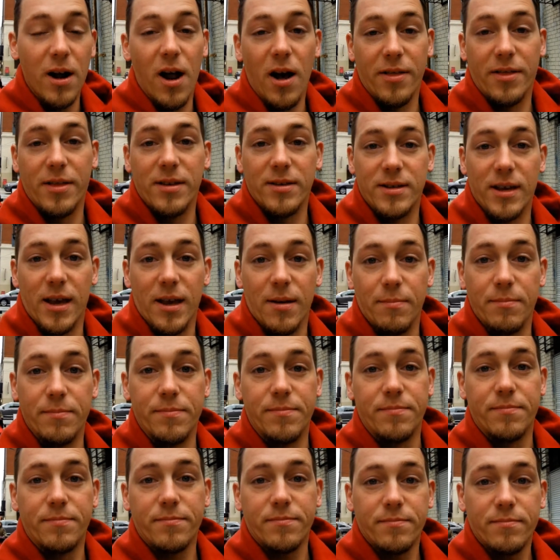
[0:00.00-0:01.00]
not the same.
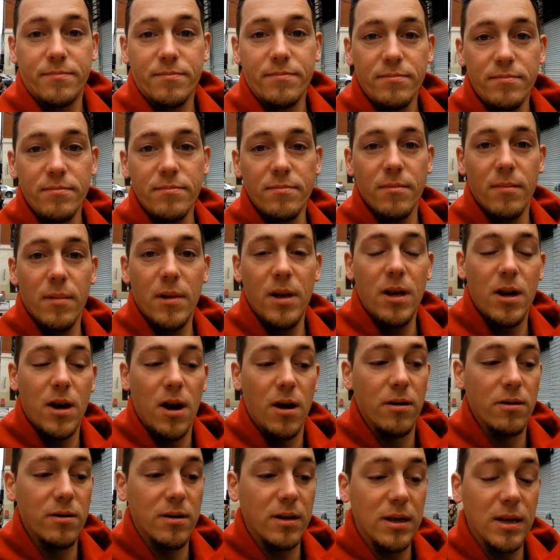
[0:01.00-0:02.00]
You
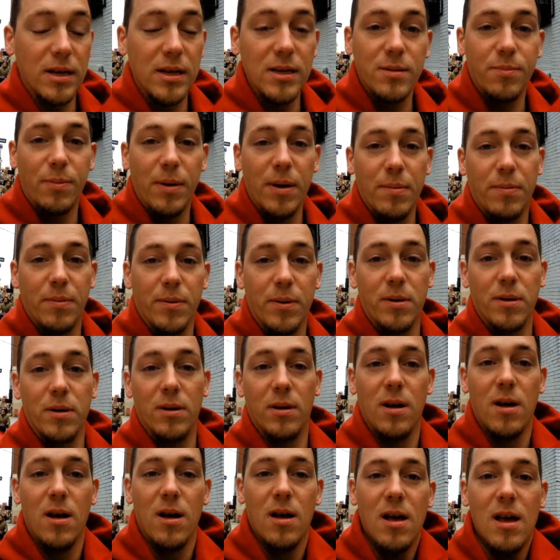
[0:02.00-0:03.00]
know, these people
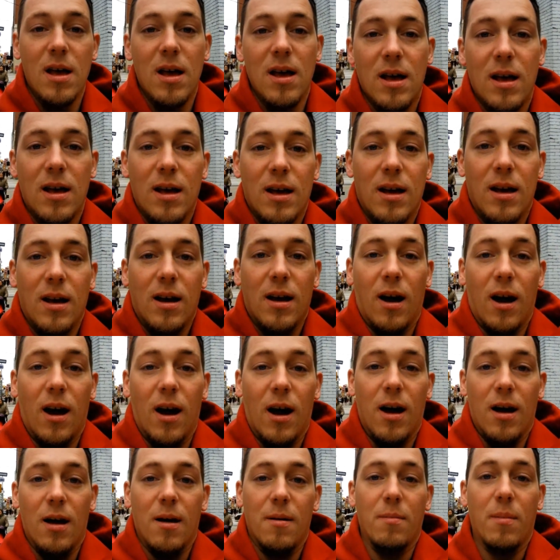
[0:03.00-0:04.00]

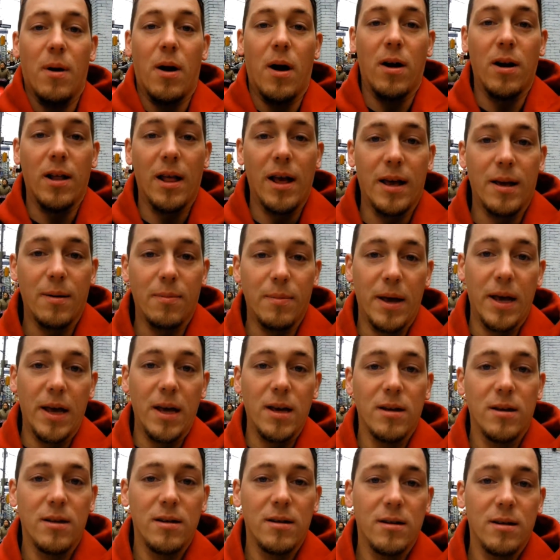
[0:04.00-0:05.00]
um, are like me
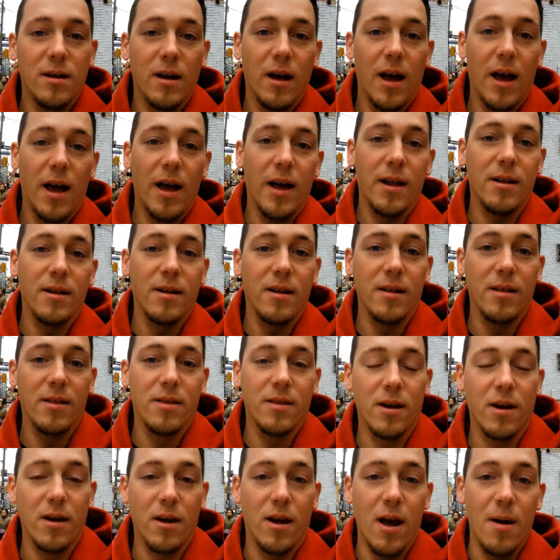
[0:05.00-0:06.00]
and
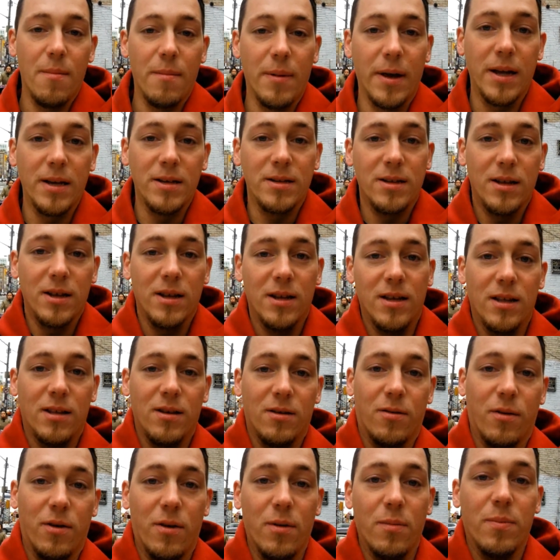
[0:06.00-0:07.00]
they're coming to
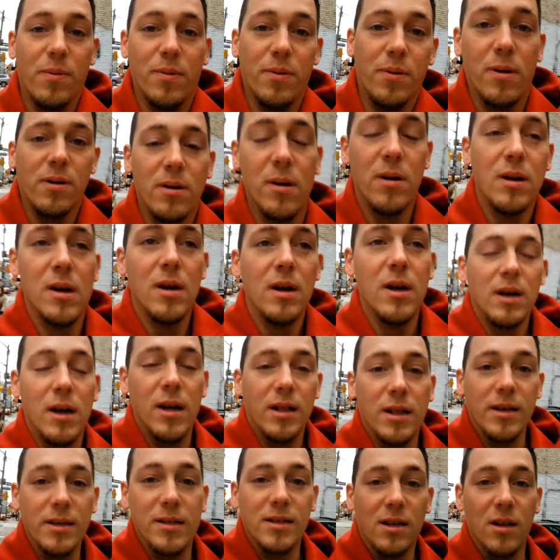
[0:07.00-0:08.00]
the group.
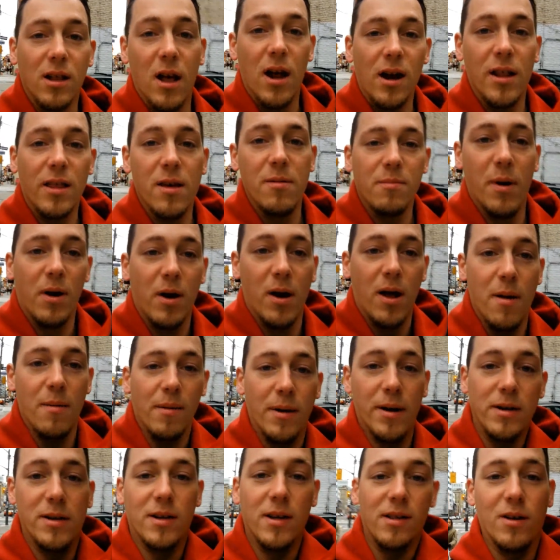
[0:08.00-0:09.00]
At least a lot of them are
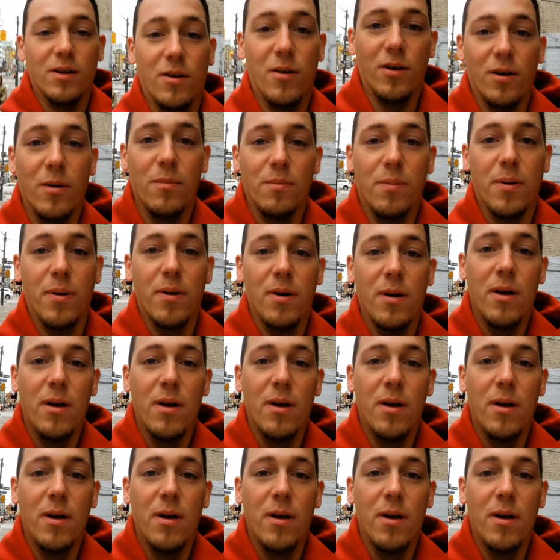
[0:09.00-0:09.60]
coming to the group,